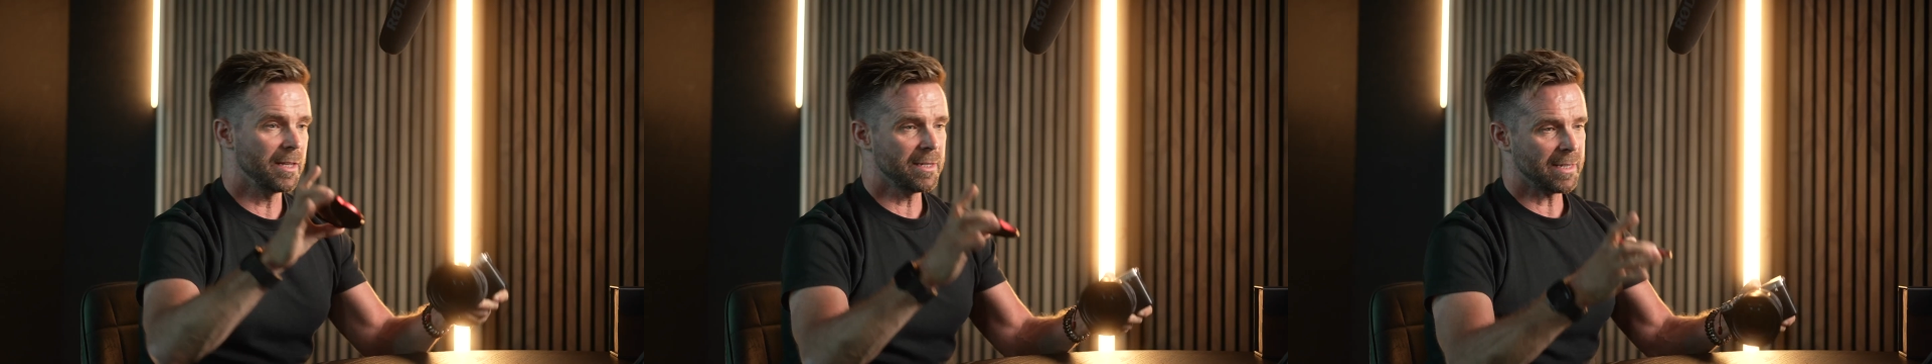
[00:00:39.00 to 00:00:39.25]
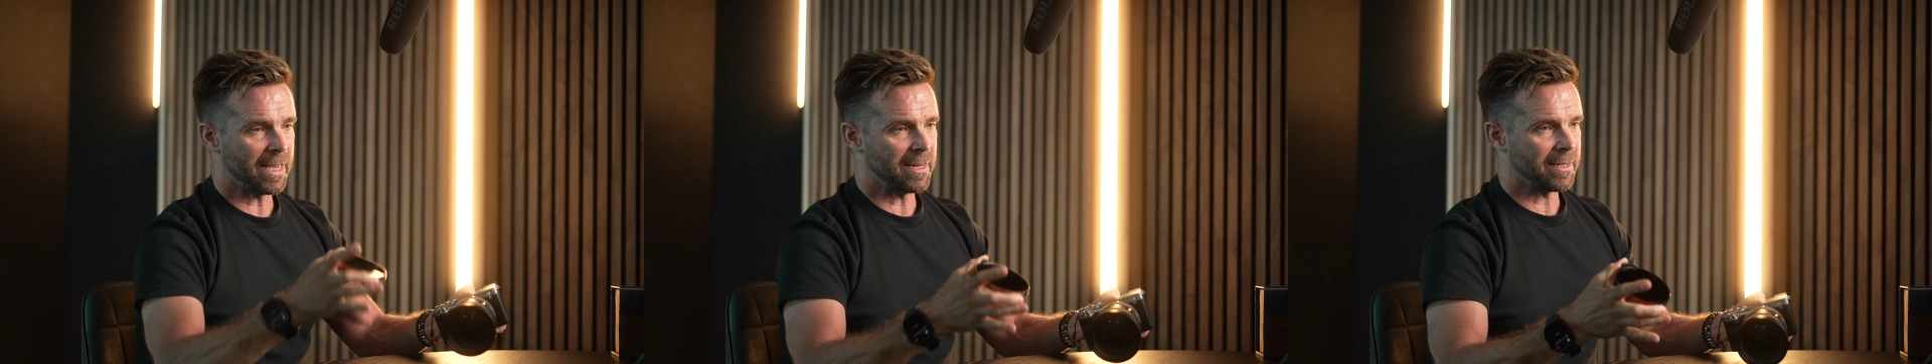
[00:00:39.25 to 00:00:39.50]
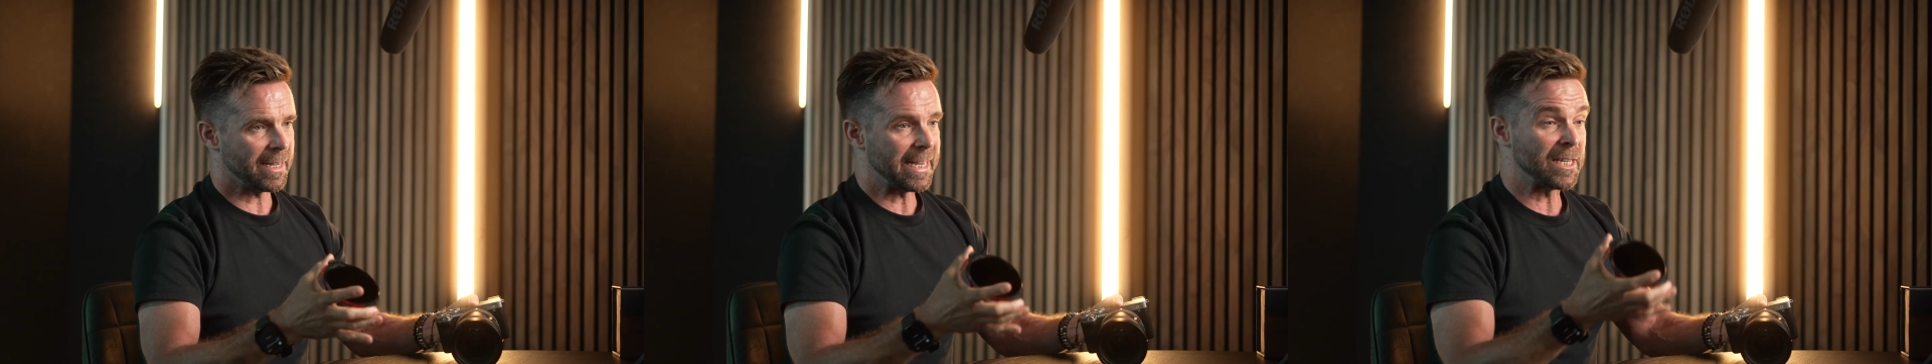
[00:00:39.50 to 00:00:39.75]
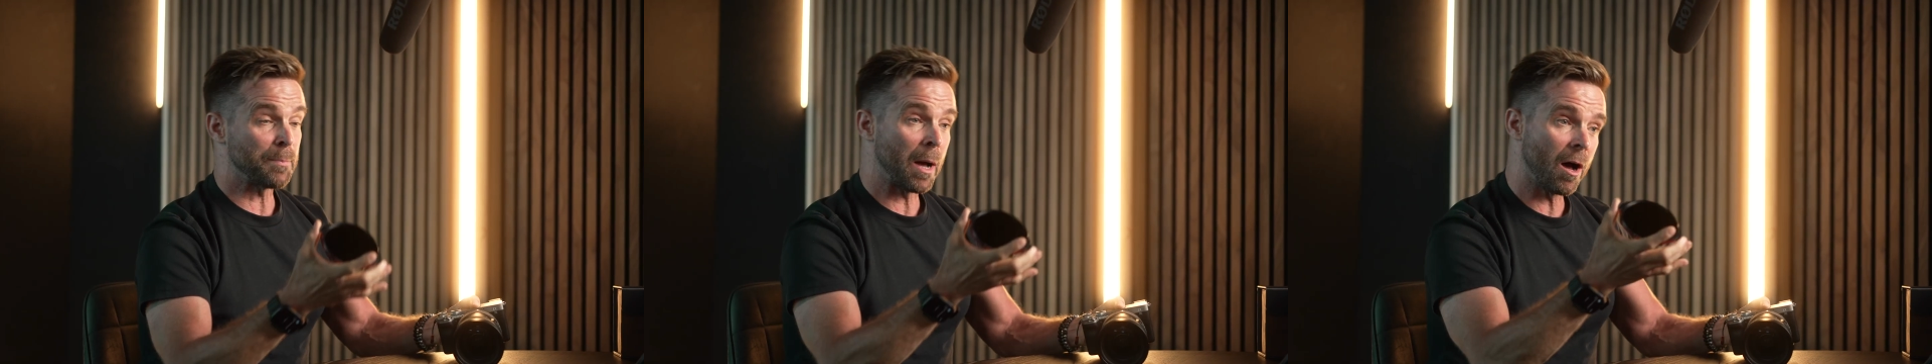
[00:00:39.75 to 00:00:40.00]
this VND
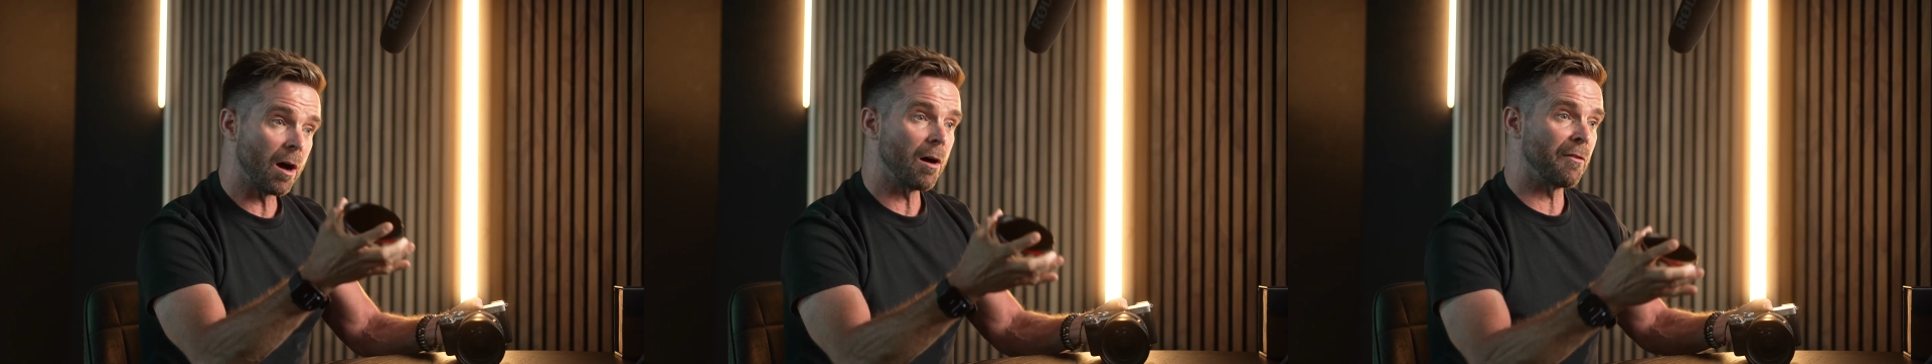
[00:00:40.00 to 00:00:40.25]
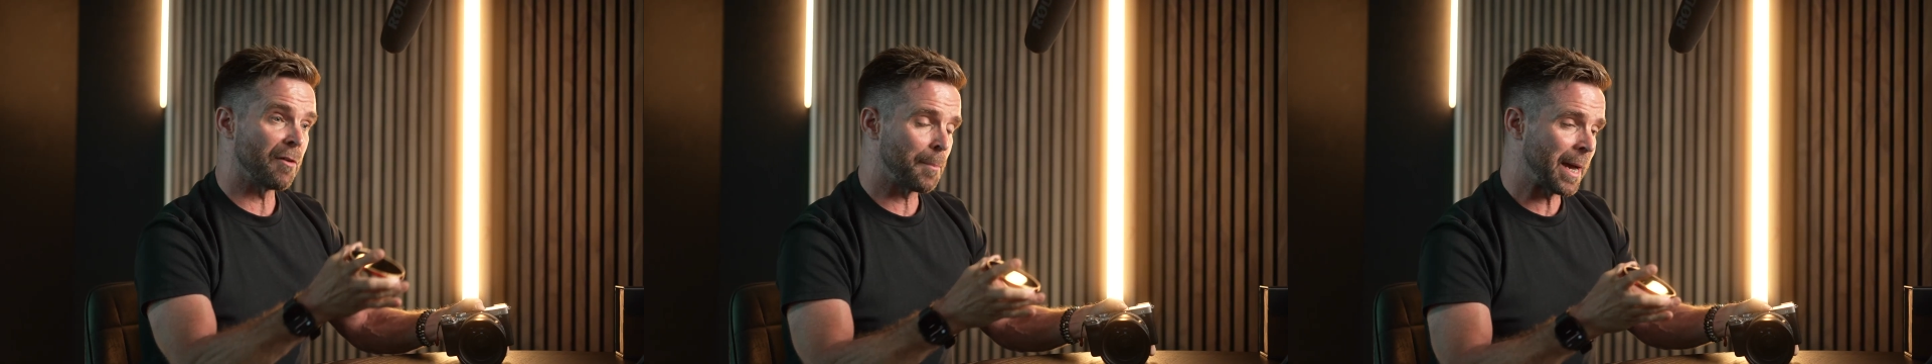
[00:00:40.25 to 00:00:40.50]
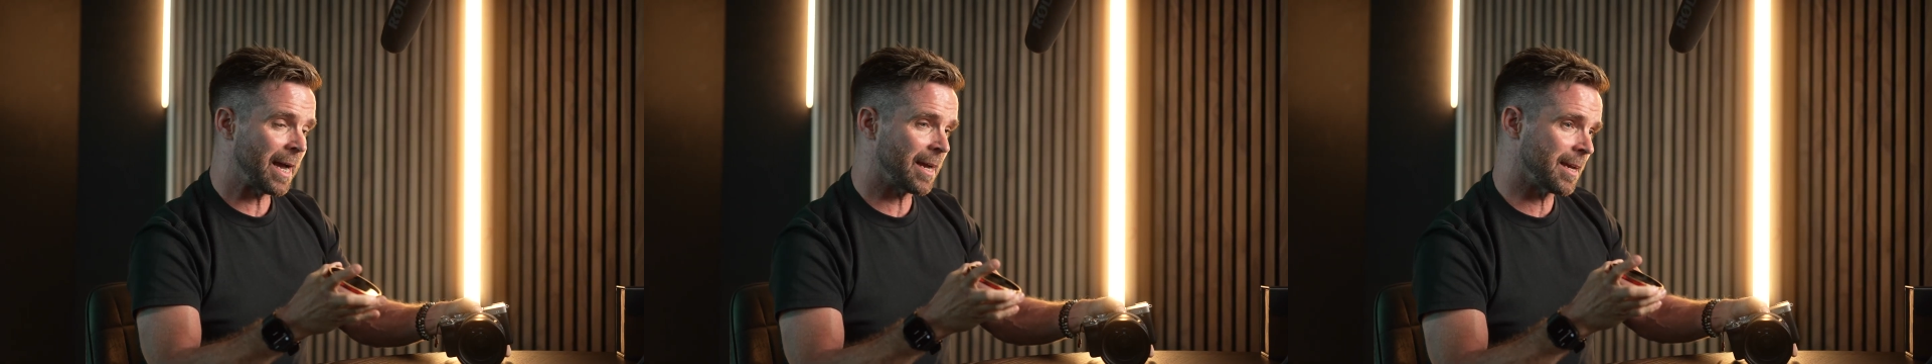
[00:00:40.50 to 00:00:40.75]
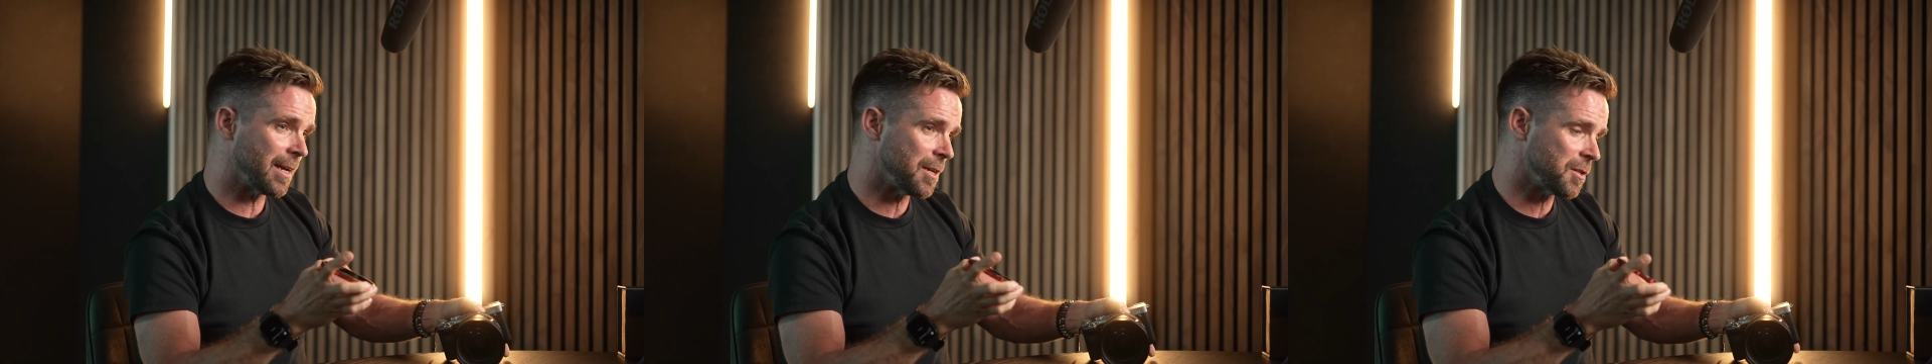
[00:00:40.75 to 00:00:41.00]
is part of a
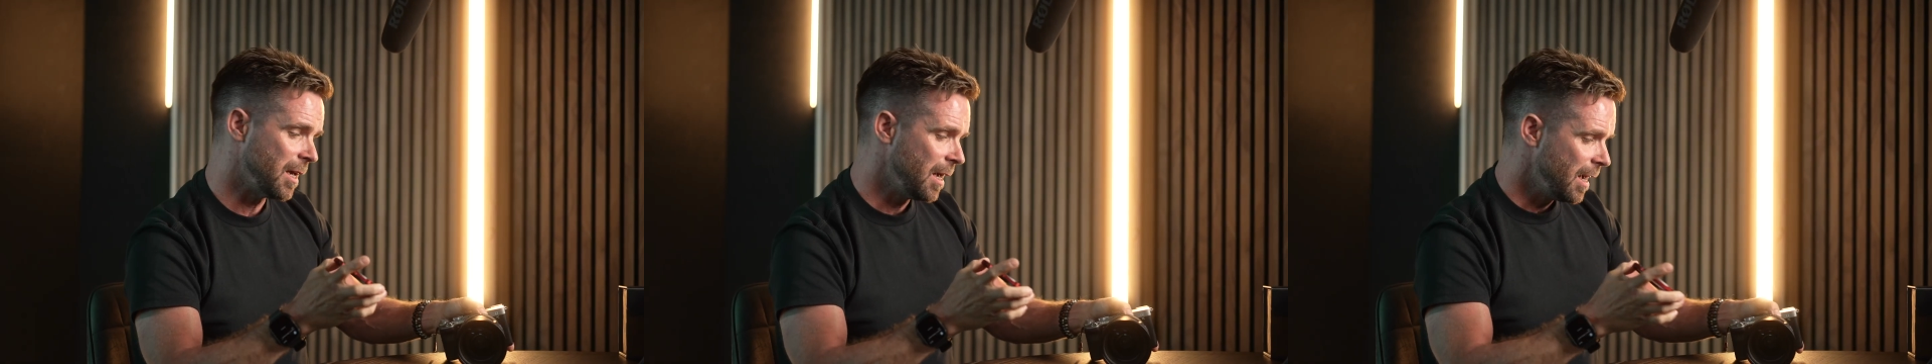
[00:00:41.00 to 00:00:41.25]
package,